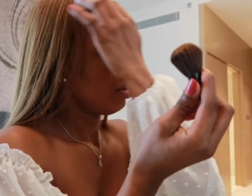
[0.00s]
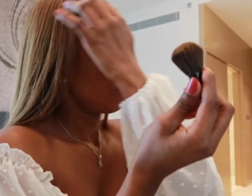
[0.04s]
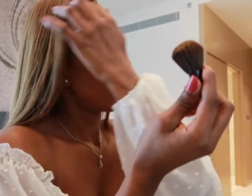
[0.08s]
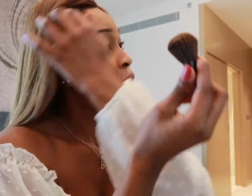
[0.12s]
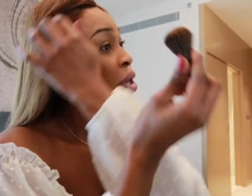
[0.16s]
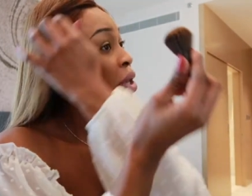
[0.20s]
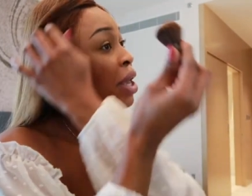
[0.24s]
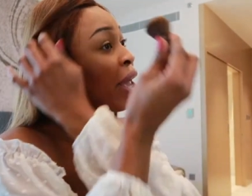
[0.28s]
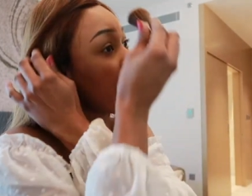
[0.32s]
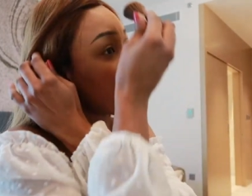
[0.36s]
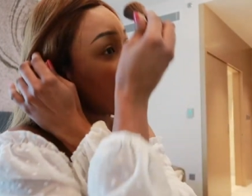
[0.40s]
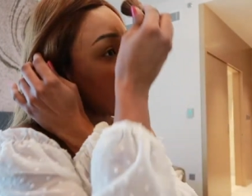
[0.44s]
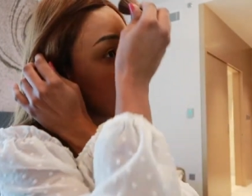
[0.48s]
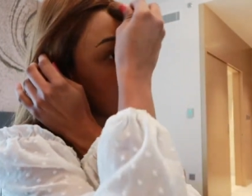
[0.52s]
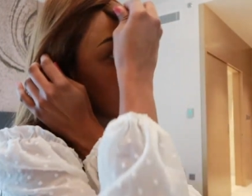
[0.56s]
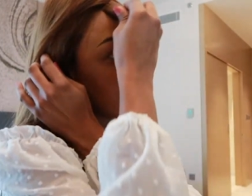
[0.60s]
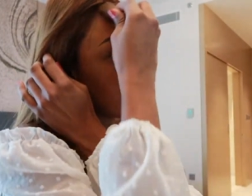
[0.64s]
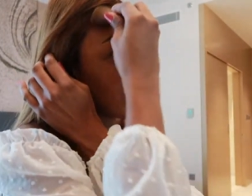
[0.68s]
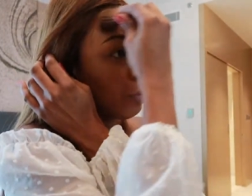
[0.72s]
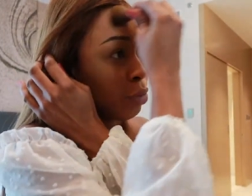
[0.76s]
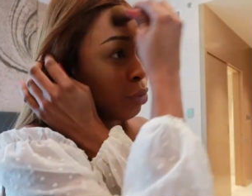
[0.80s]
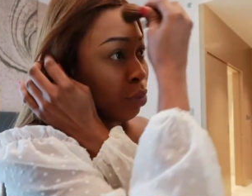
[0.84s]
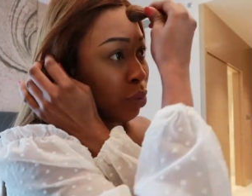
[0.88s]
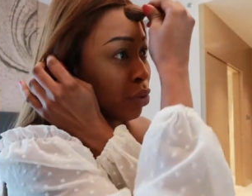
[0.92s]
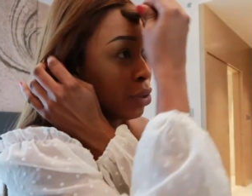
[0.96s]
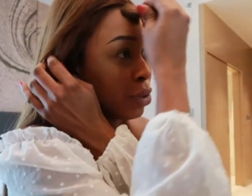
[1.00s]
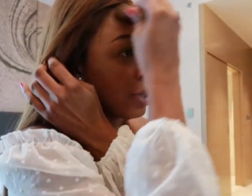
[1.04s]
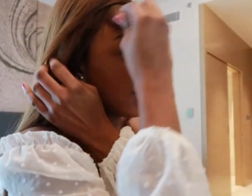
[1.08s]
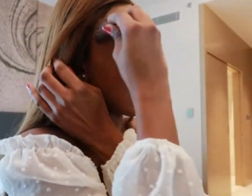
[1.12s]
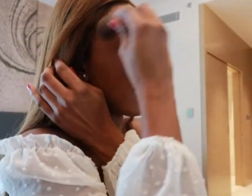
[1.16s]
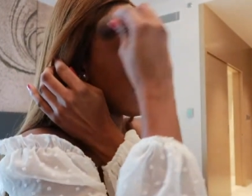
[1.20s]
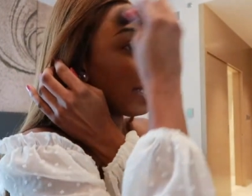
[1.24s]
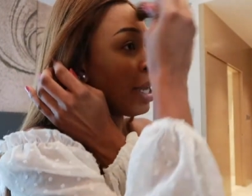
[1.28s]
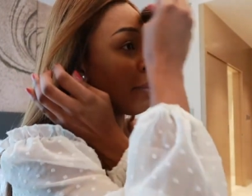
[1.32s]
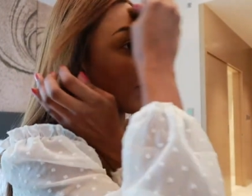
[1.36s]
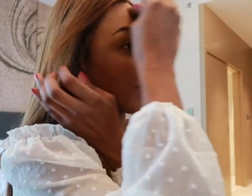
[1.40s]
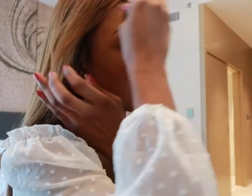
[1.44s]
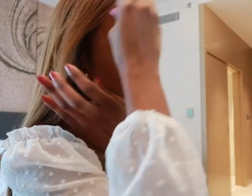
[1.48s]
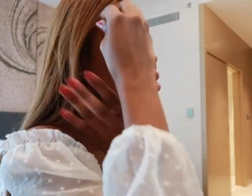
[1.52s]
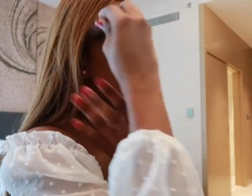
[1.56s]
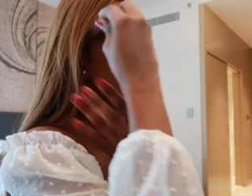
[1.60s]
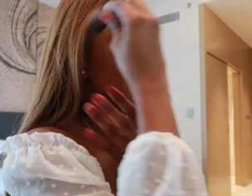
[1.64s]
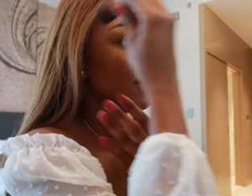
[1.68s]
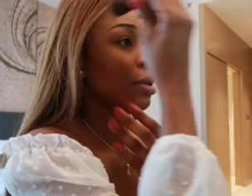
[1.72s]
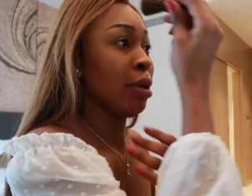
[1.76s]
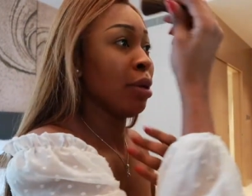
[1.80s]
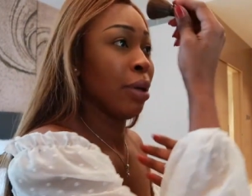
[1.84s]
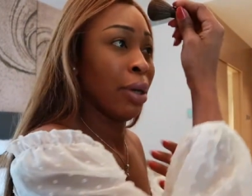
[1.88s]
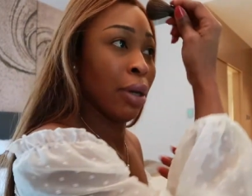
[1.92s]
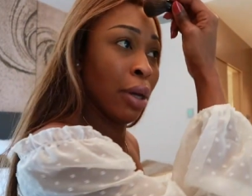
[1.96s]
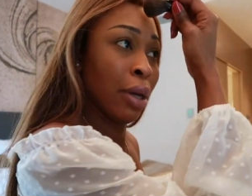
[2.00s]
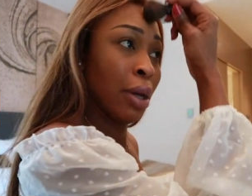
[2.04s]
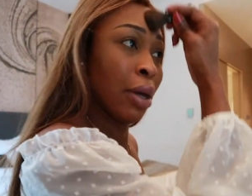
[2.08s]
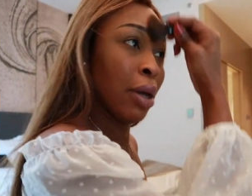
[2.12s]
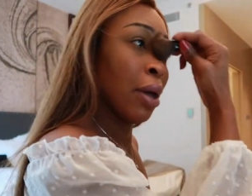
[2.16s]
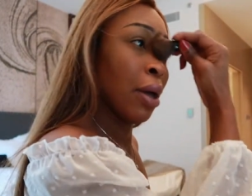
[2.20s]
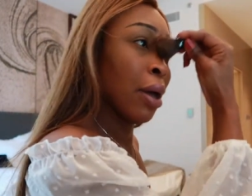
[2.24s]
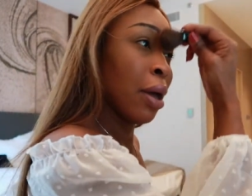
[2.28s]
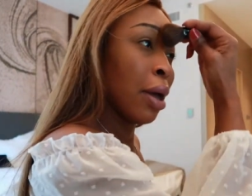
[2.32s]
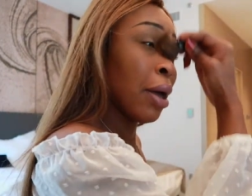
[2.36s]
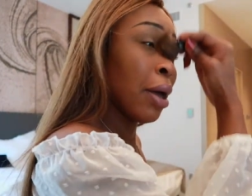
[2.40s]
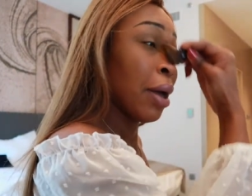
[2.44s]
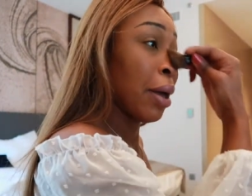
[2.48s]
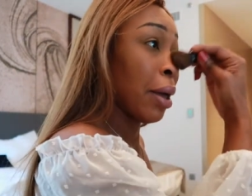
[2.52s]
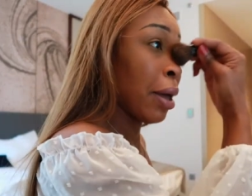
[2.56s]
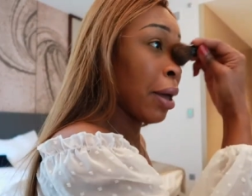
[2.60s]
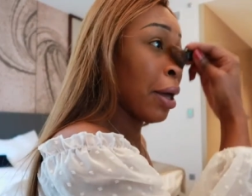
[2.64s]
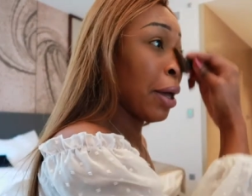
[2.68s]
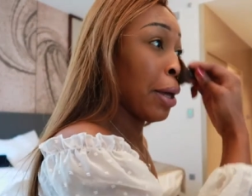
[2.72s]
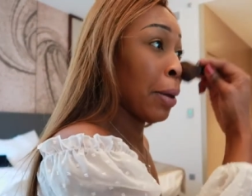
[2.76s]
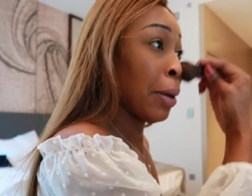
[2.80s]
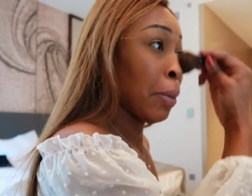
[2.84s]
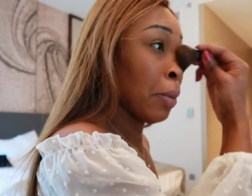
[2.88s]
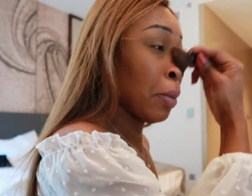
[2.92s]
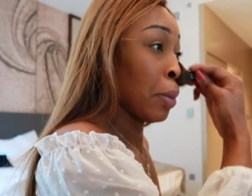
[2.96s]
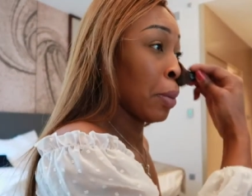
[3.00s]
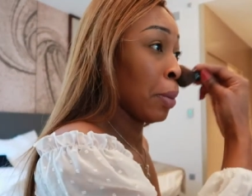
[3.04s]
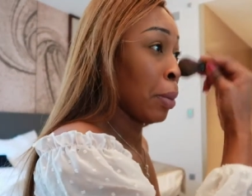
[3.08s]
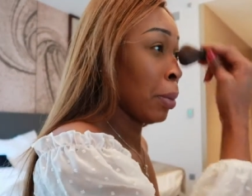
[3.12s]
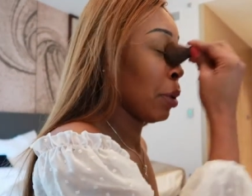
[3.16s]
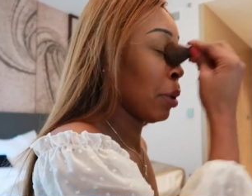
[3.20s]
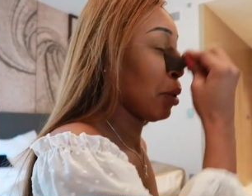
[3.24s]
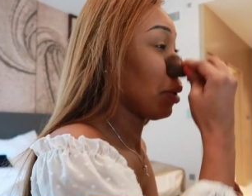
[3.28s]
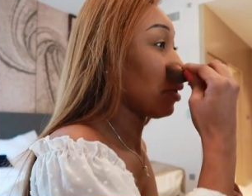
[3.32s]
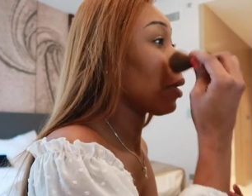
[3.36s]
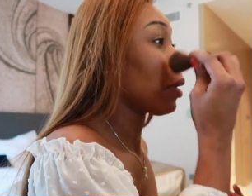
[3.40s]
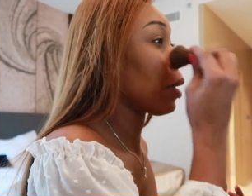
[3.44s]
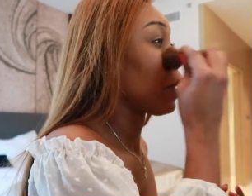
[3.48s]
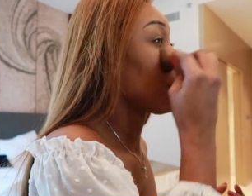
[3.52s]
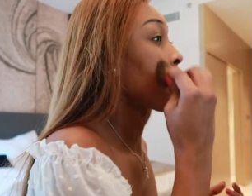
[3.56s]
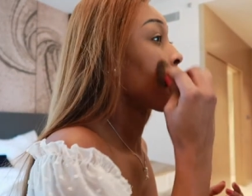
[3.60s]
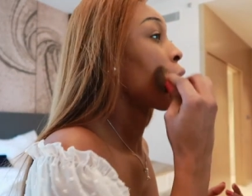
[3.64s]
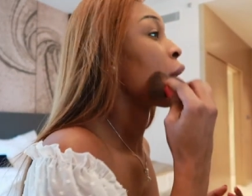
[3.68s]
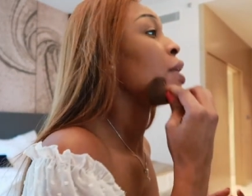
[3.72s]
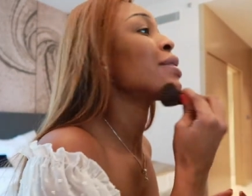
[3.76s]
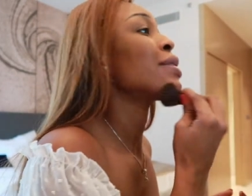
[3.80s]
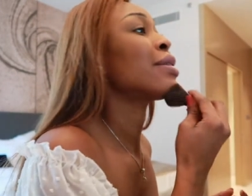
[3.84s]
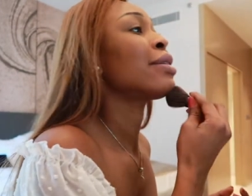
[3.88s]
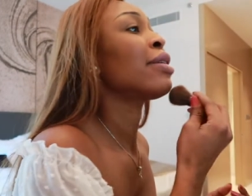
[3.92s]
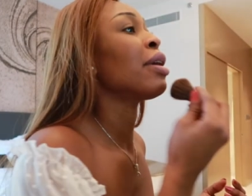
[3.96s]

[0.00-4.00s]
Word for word: be helpful most times um, and that's